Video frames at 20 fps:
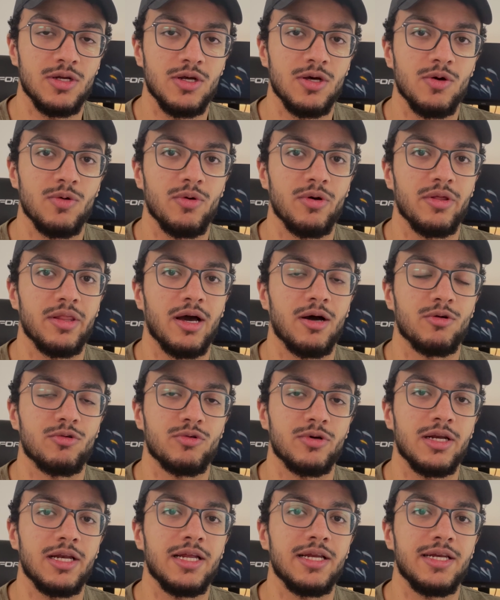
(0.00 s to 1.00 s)
without
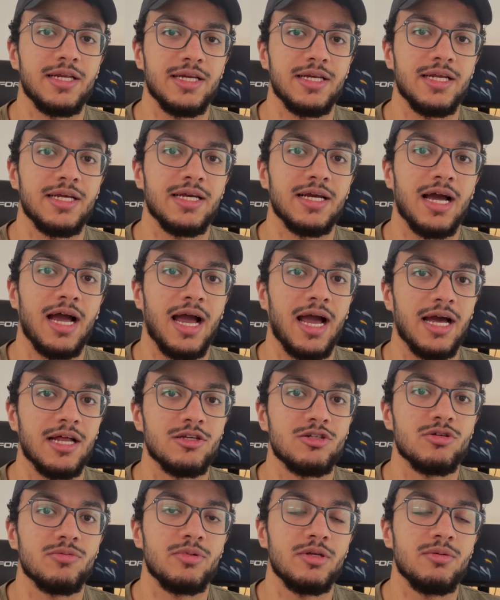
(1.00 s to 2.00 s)
really needing a
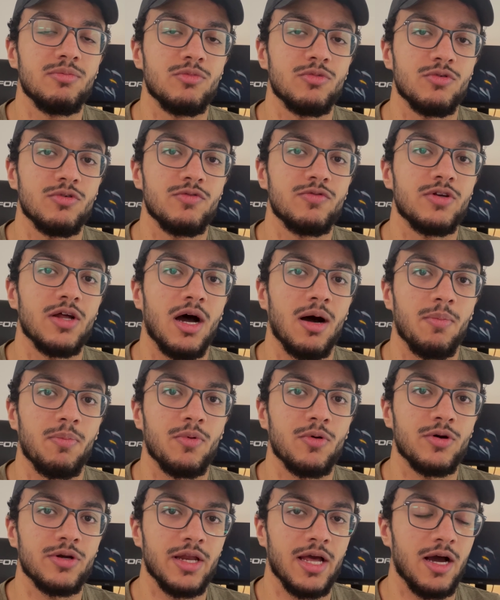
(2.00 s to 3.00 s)
hand to be moved up
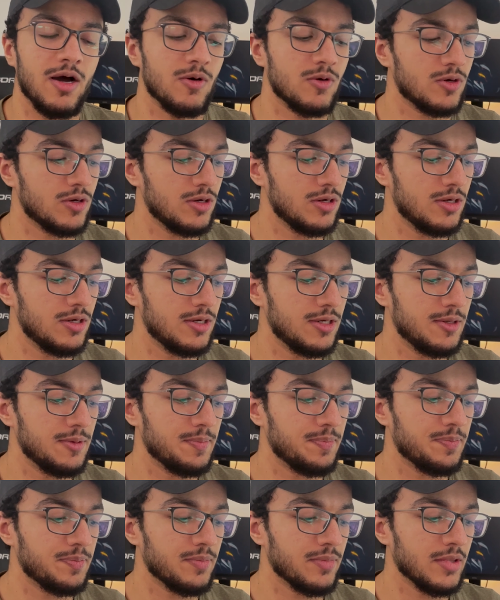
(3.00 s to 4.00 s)
or down.
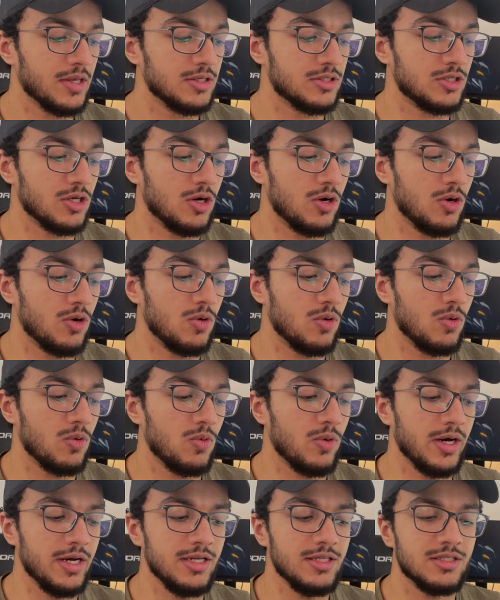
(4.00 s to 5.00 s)
So
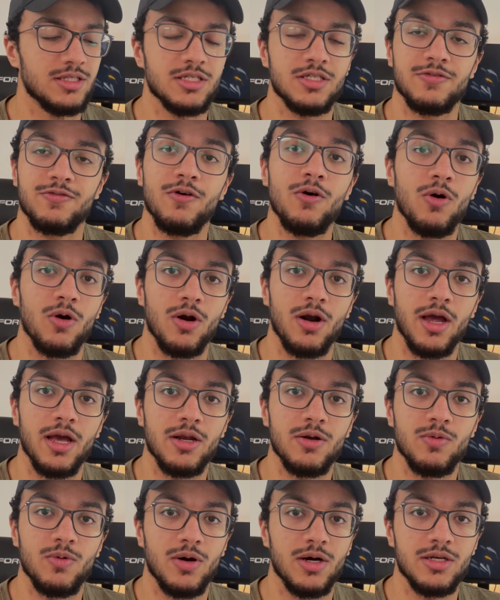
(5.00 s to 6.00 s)
what is this for,
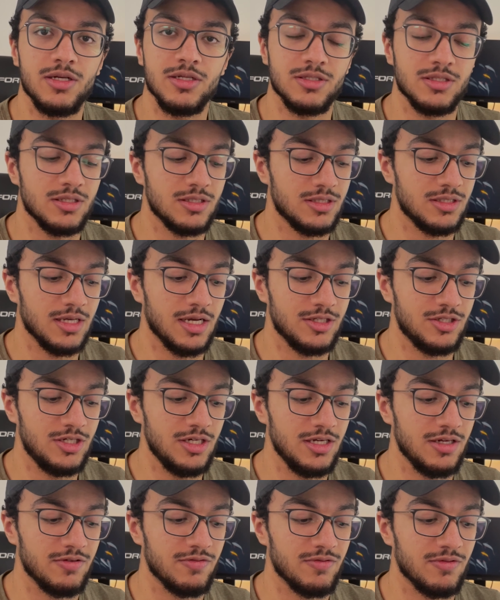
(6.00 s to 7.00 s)
and what does this
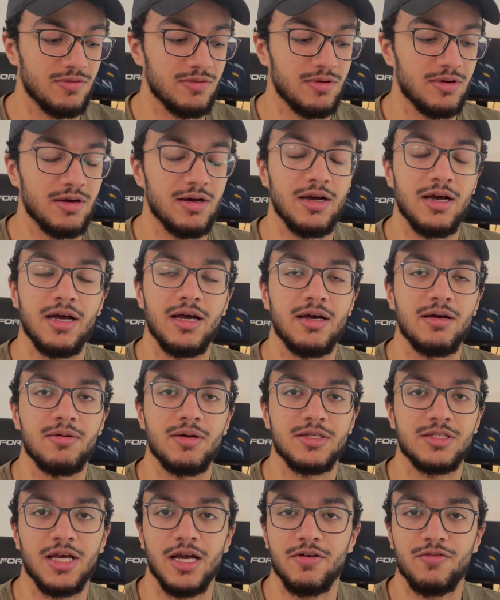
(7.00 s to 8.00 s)
achieve
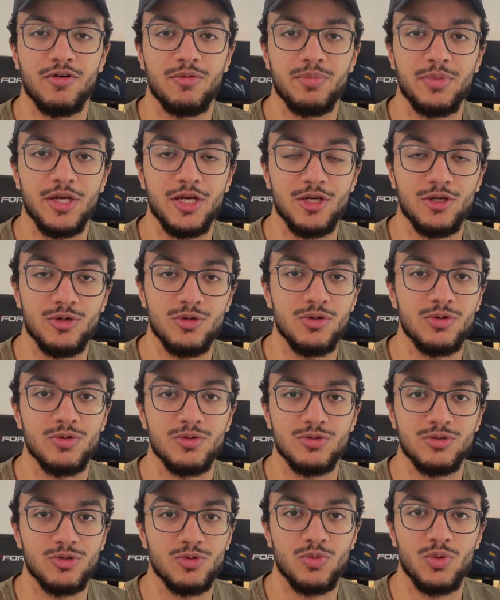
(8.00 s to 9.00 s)
aside from being
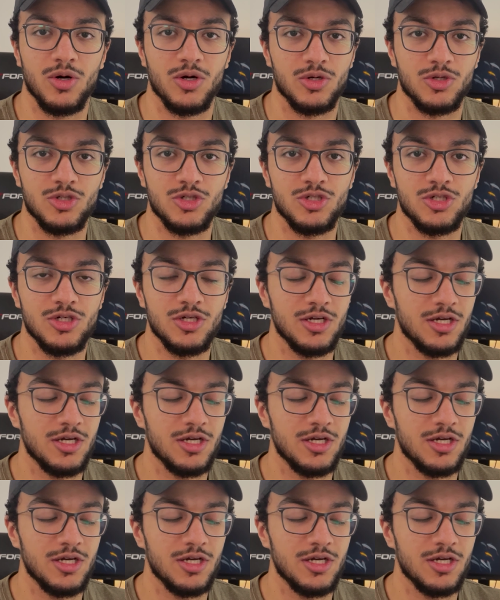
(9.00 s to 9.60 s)
cool to watch?